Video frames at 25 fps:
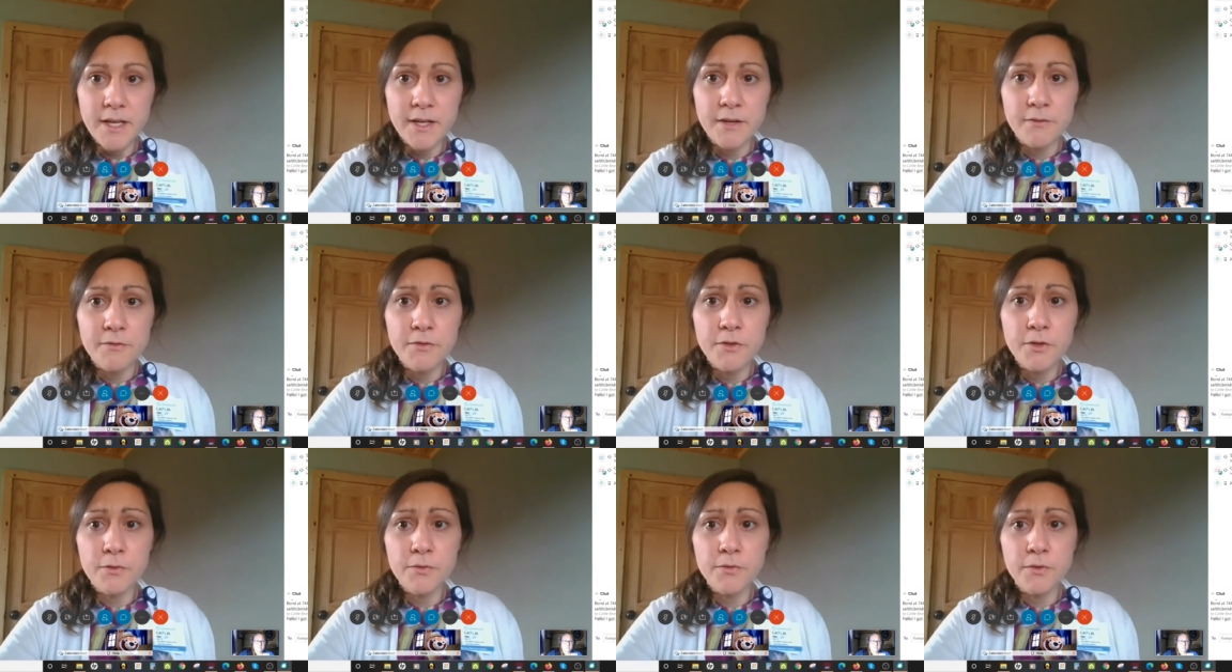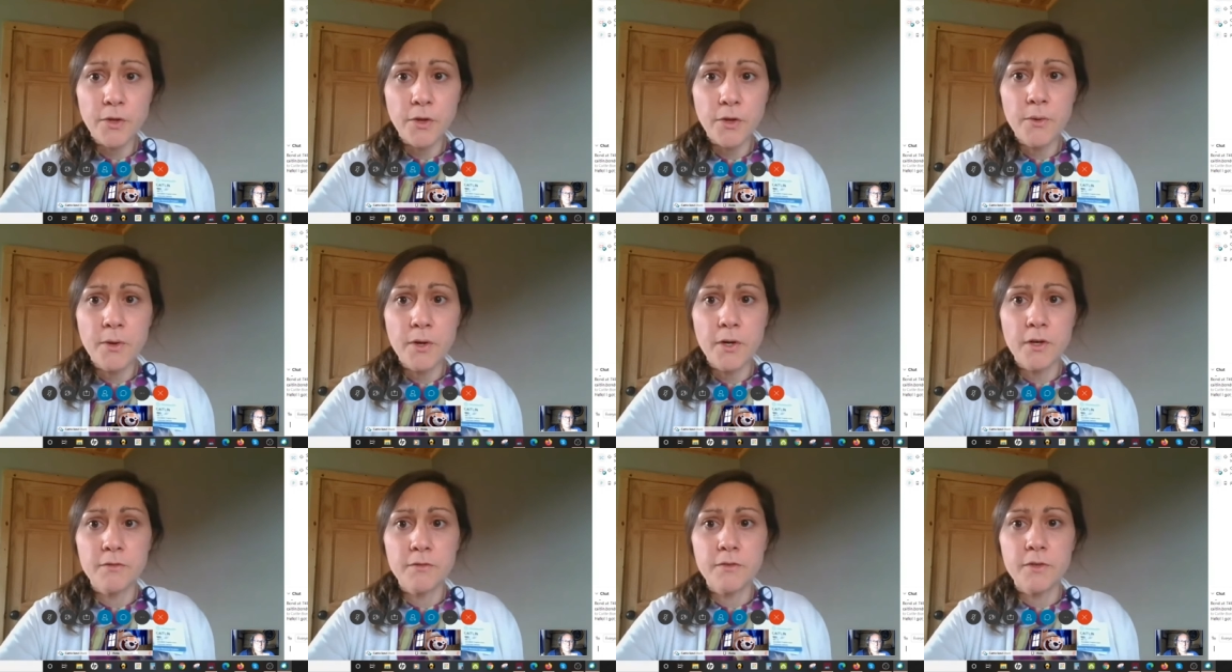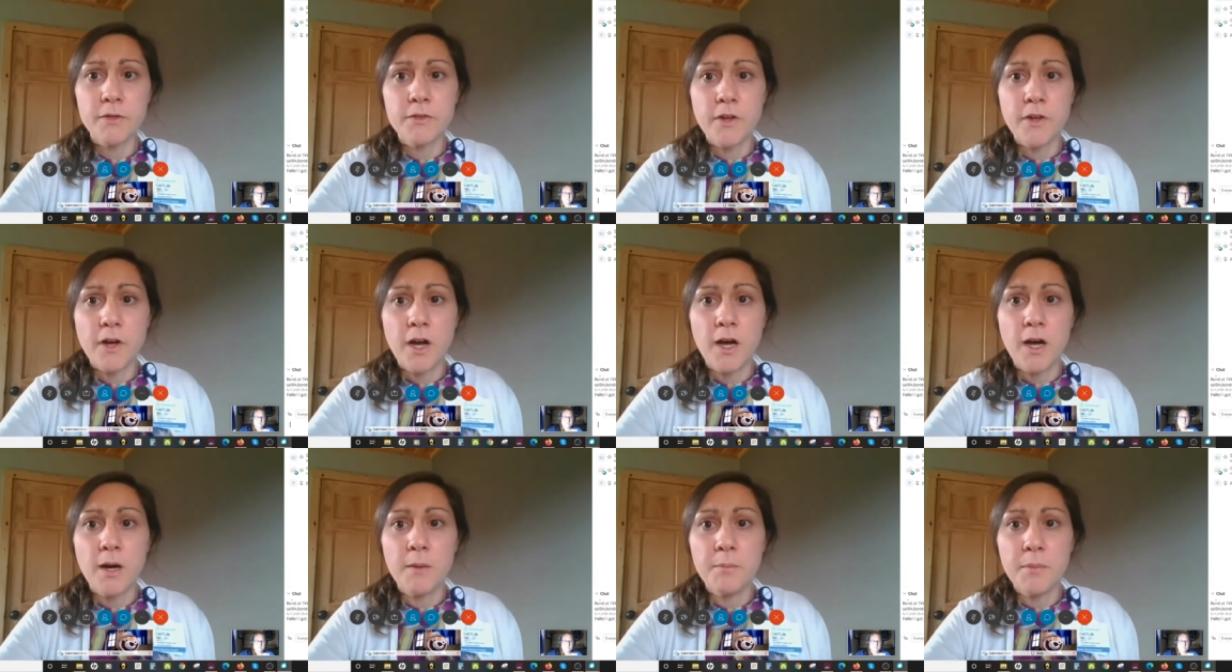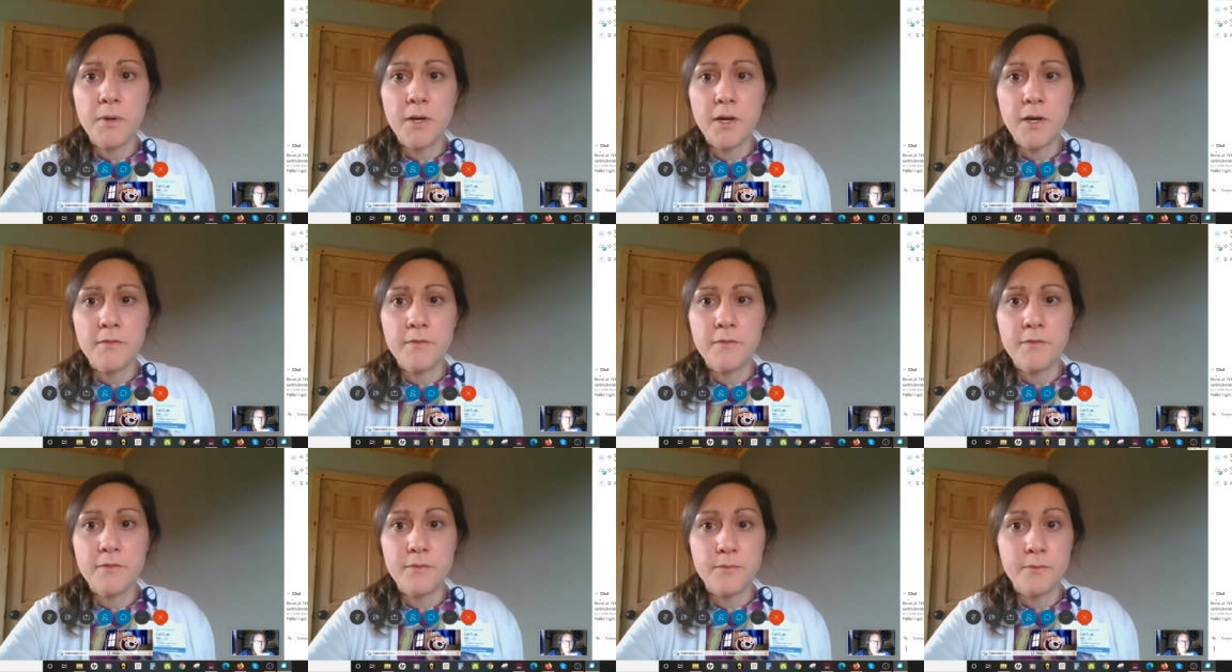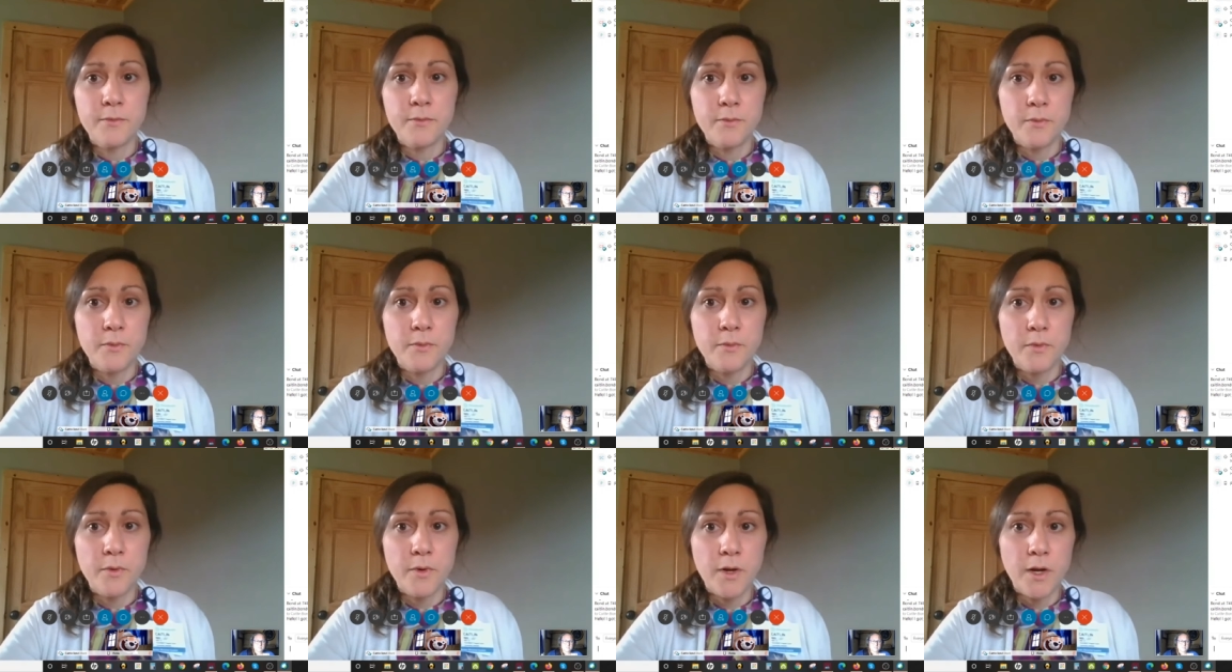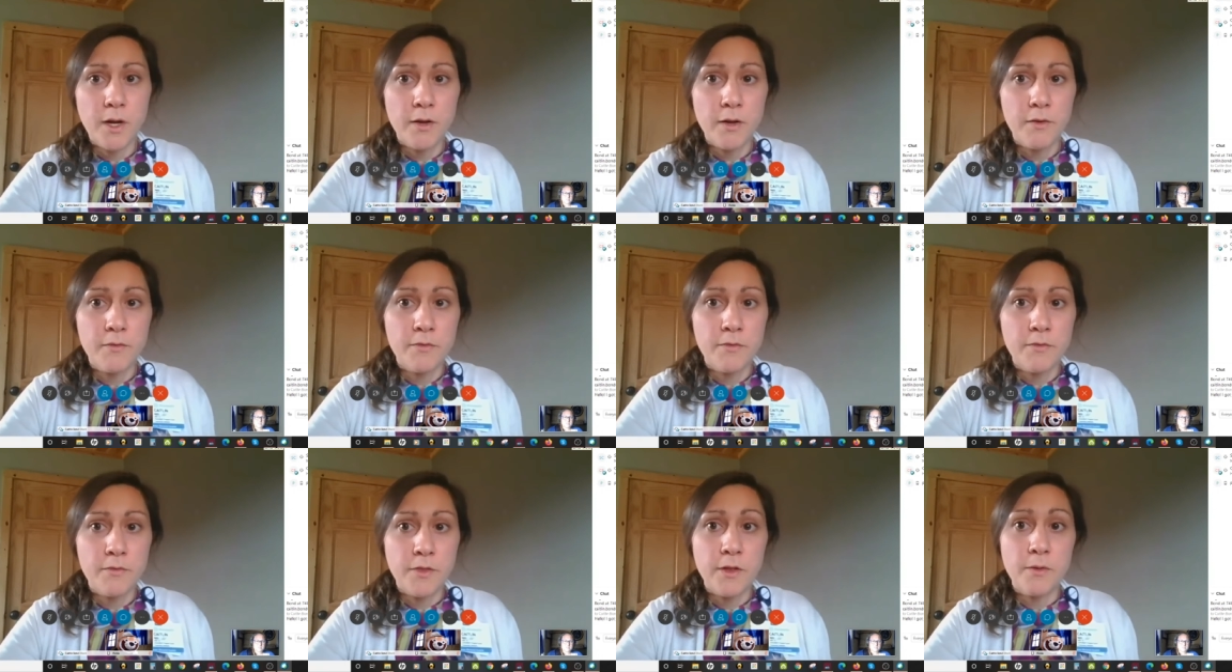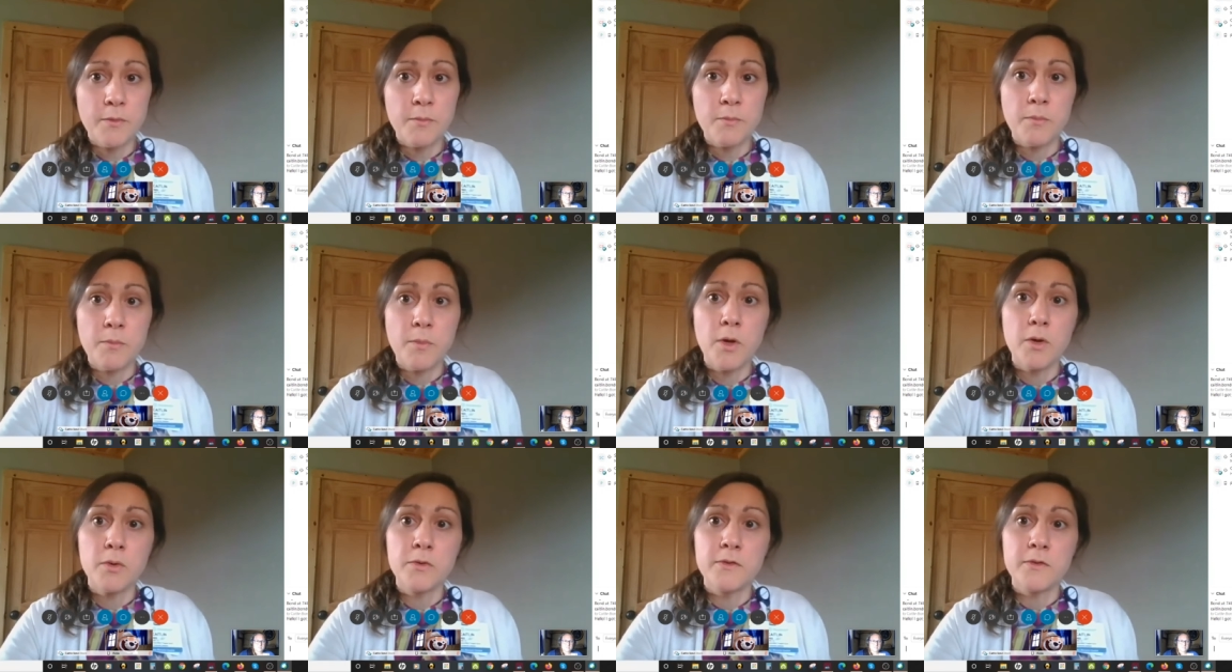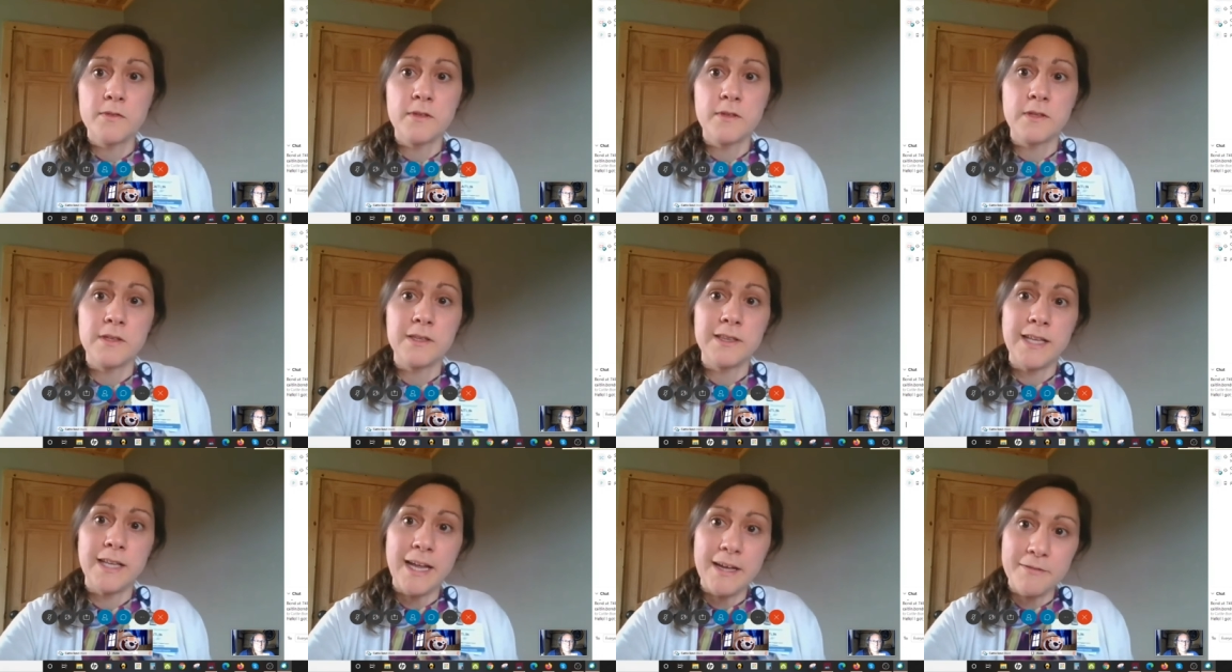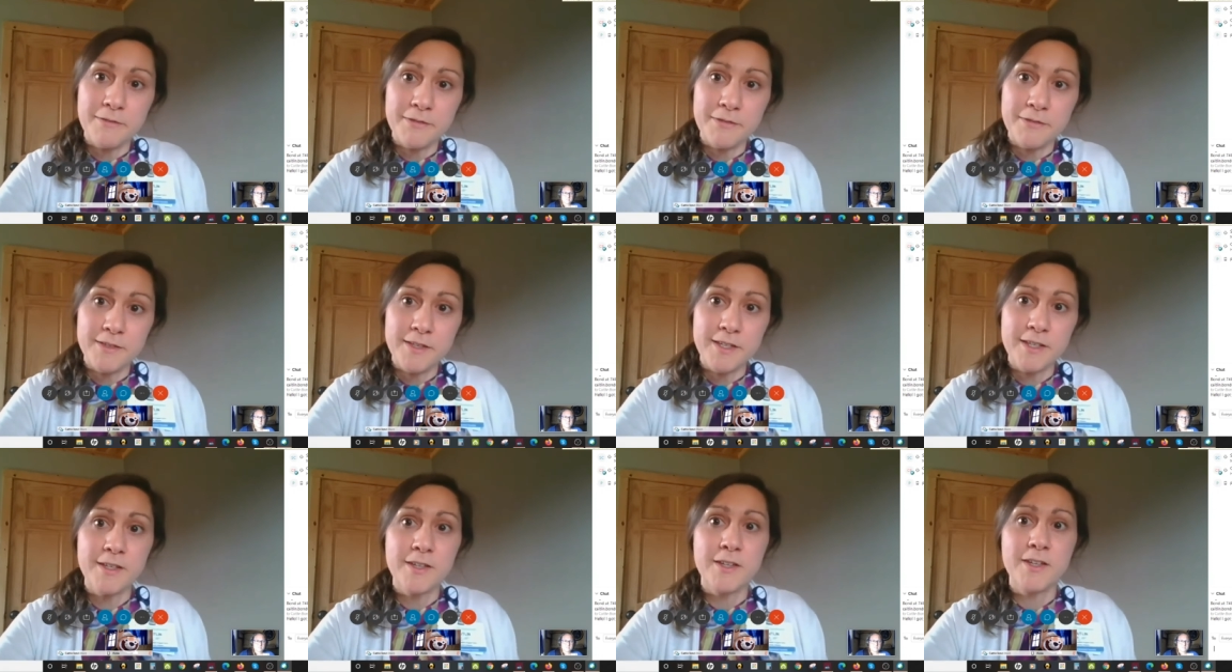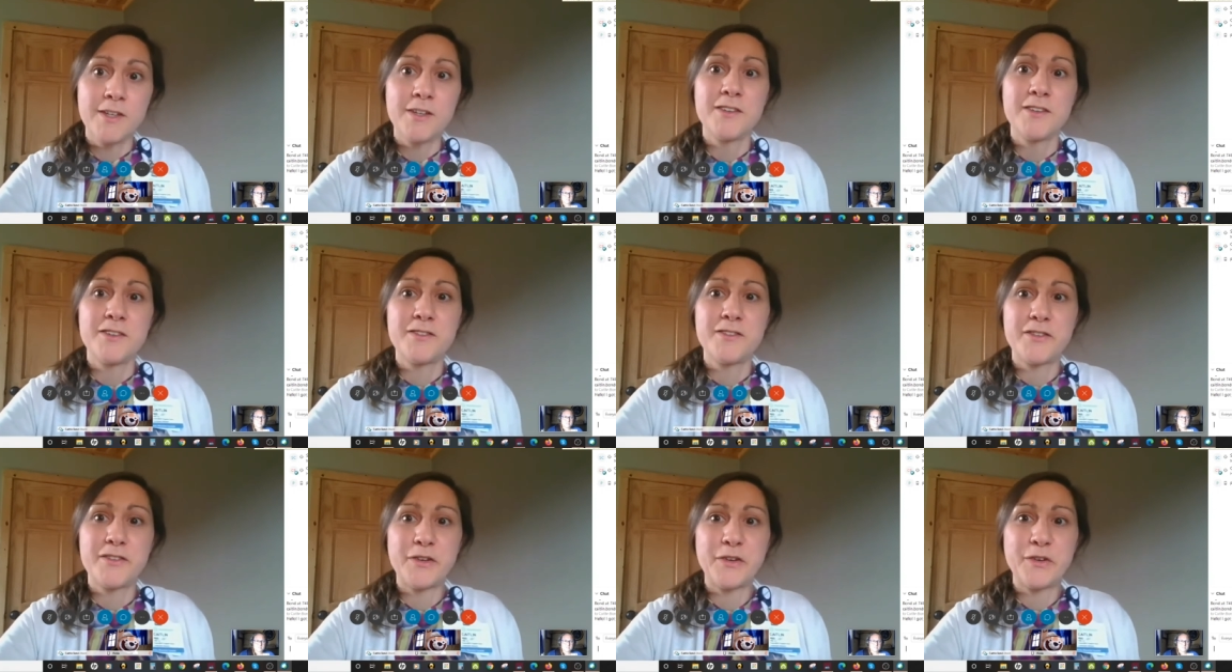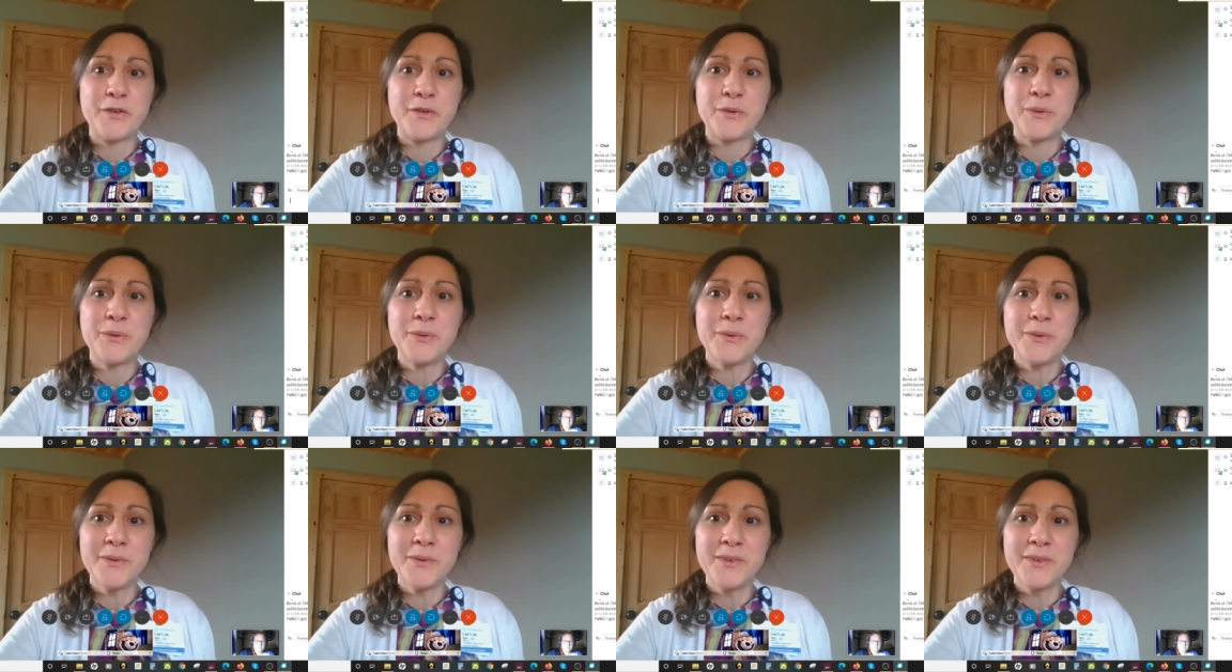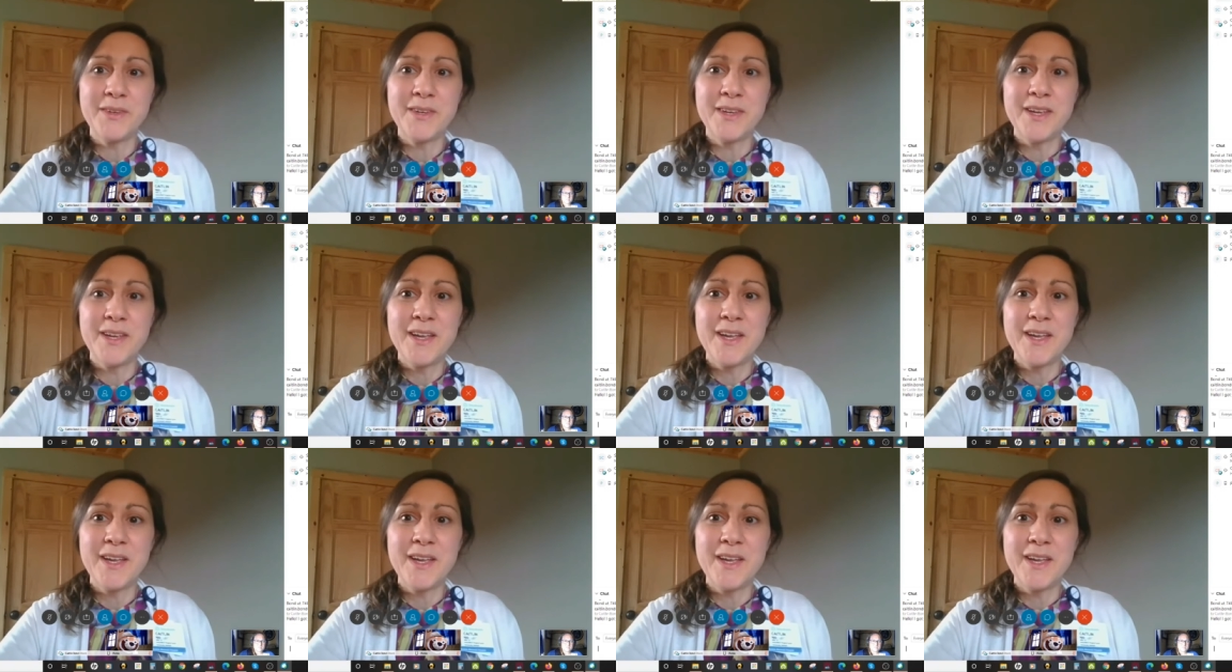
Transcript: If you float over top of, of the most left circle,